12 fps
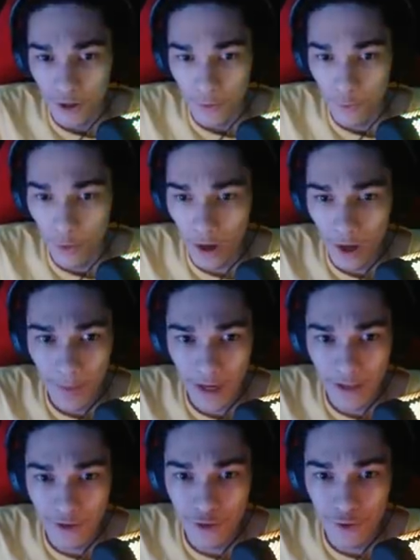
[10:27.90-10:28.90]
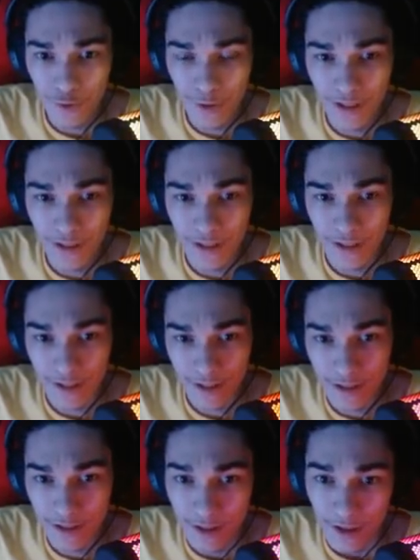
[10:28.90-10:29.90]
Why am I doing
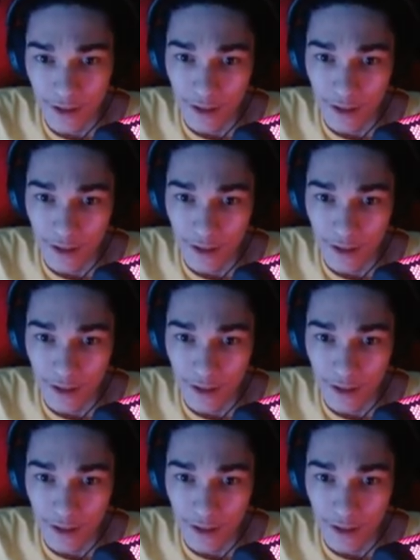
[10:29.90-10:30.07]
this?